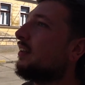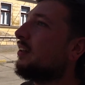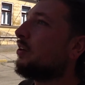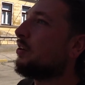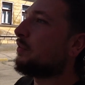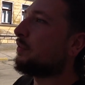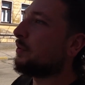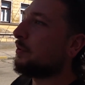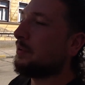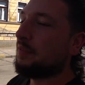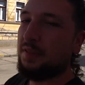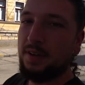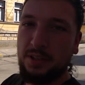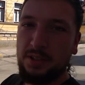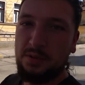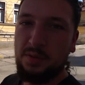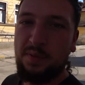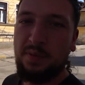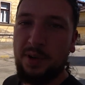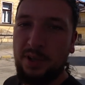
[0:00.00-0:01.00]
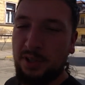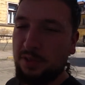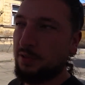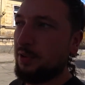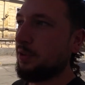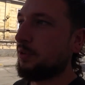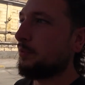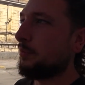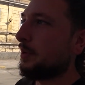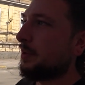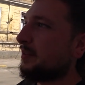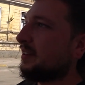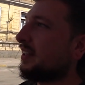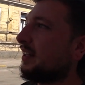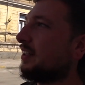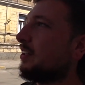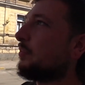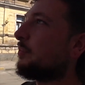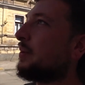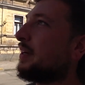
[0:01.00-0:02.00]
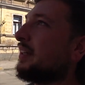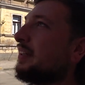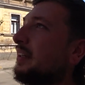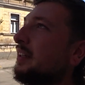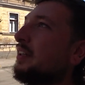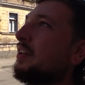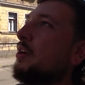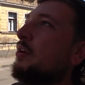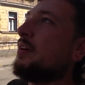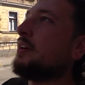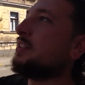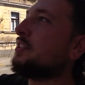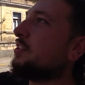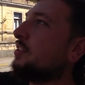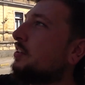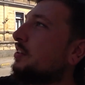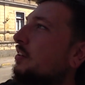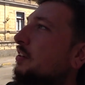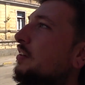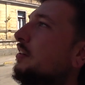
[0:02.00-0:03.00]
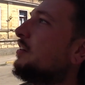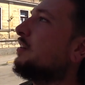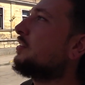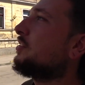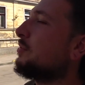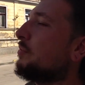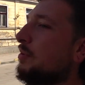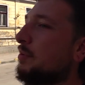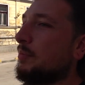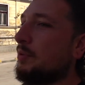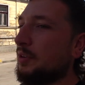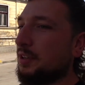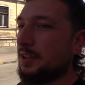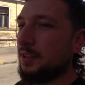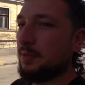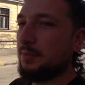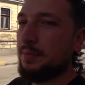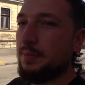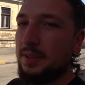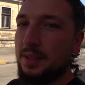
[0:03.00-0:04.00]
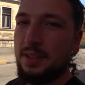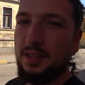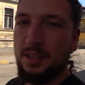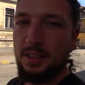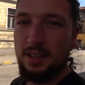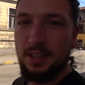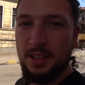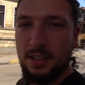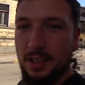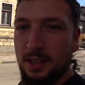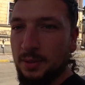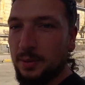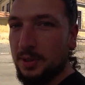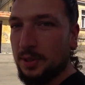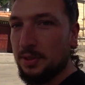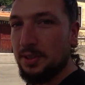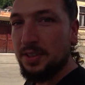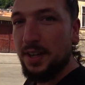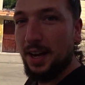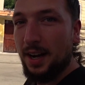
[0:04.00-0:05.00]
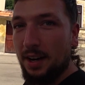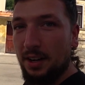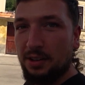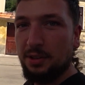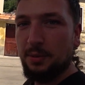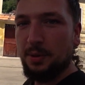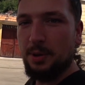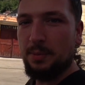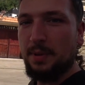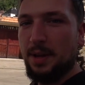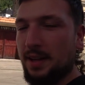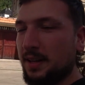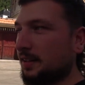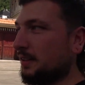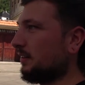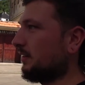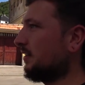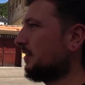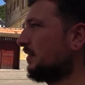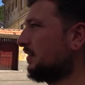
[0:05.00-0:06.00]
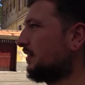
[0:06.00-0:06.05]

Hopefully we can find some fresh fruit, maybe get a little picnic going so tomorrow morning we don't die on the way up that hill.